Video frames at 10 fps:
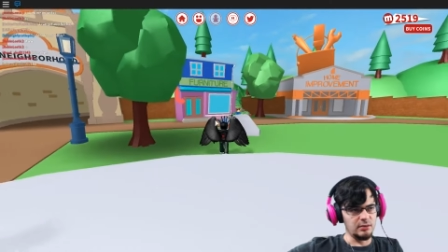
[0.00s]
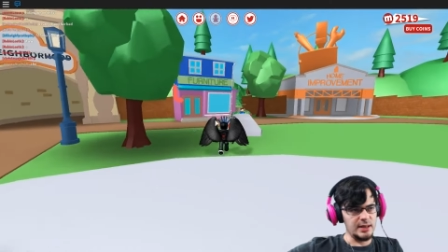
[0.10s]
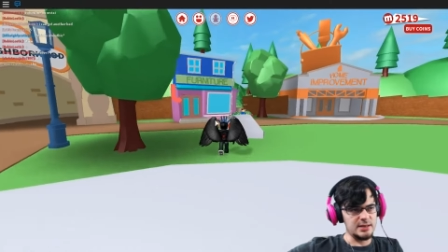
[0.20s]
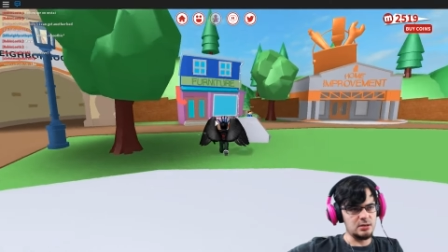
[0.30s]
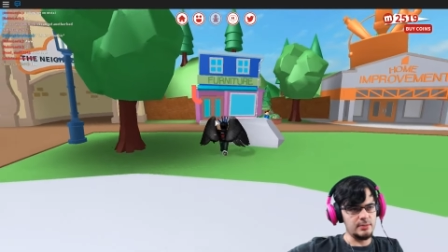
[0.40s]

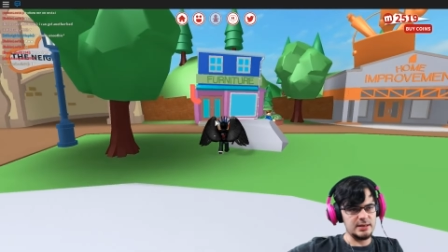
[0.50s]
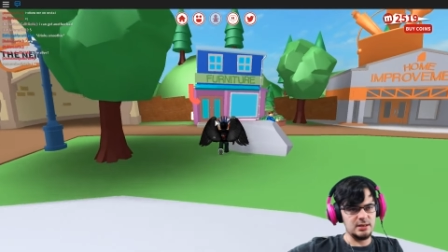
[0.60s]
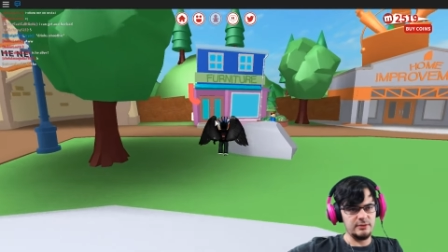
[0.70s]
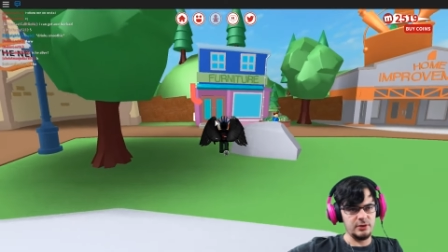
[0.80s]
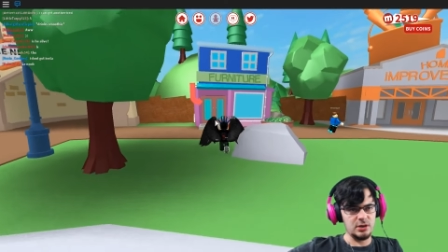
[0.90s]
let's go back
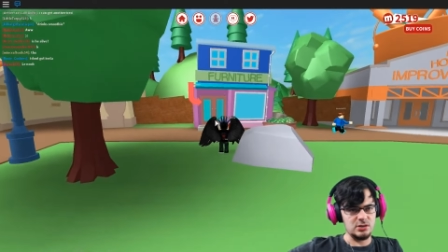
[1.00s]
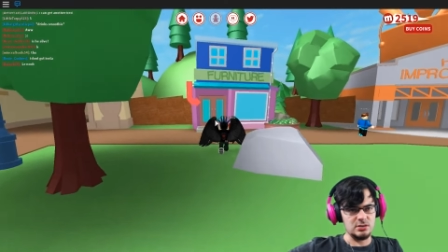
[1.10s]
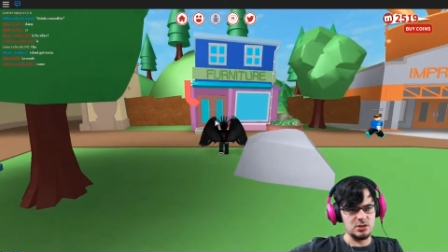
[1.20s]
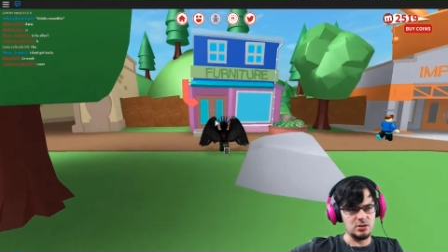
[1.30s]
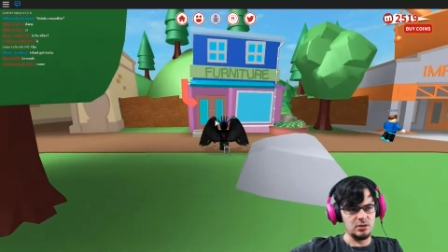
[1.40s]
to the furniture
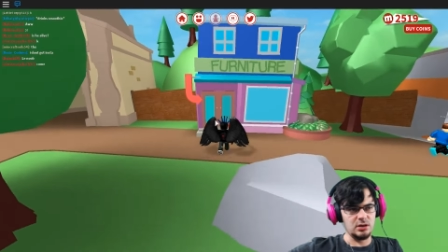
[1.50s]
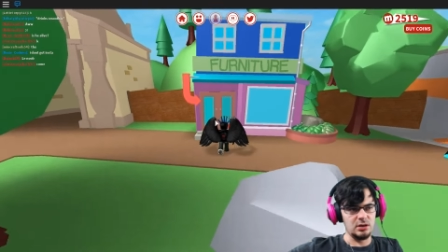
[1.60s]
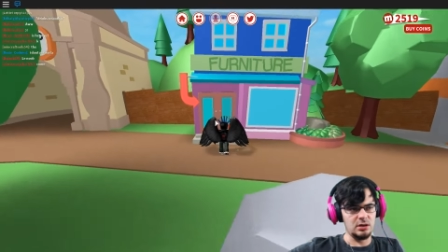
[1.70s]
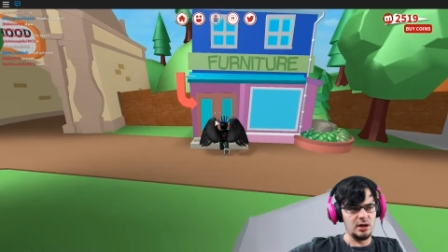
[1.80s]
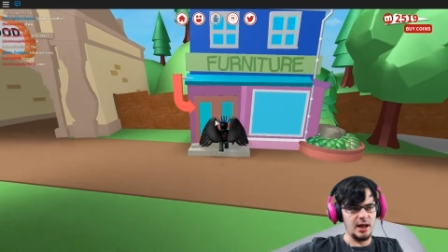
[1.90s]
store
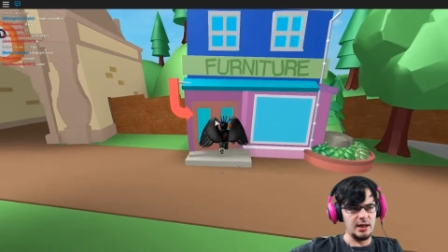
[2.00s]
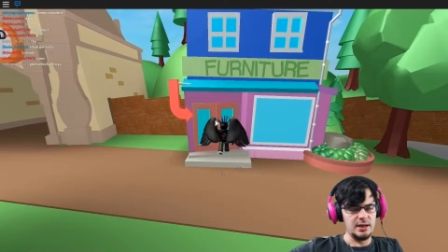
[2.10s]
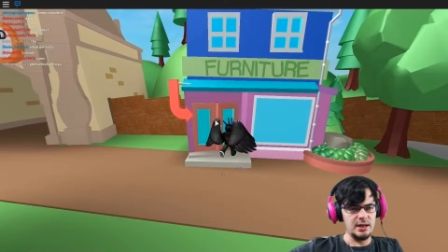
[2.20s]
here. I